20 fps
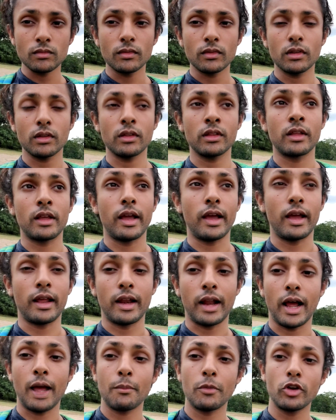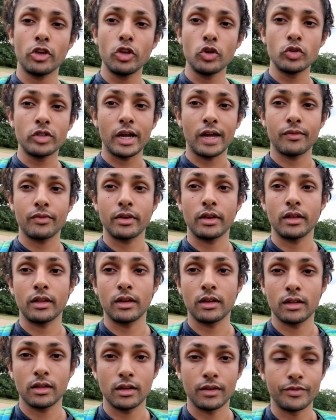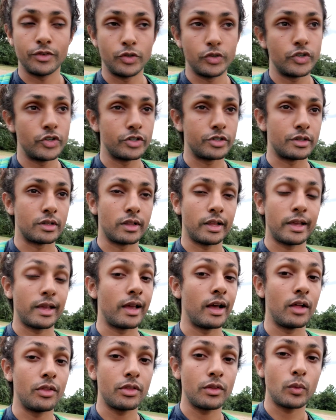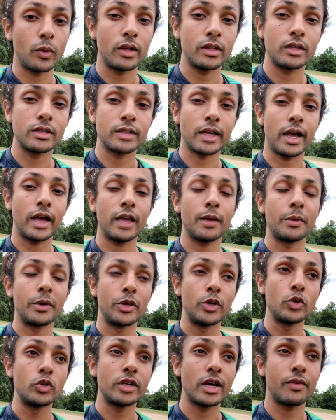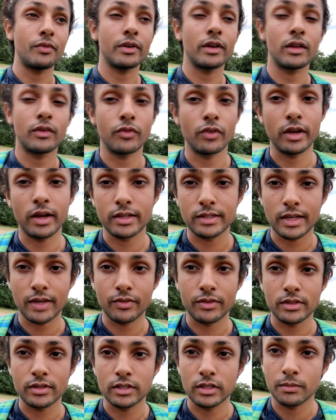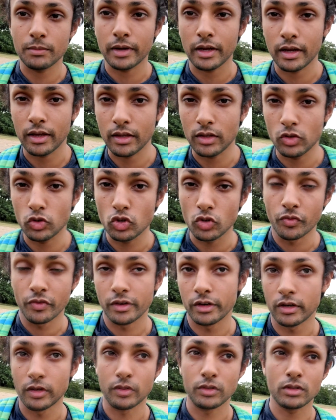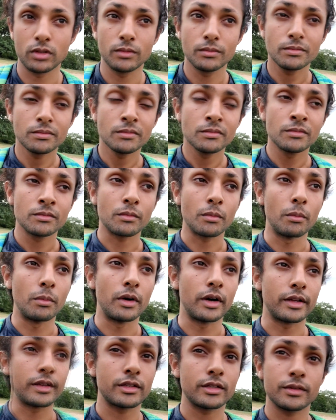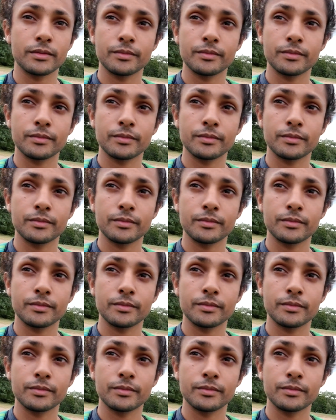And I'm a huge advocate of nutrition, like health and wellness. I am a huge advocate if you guys haven't seen my YouTube videos. But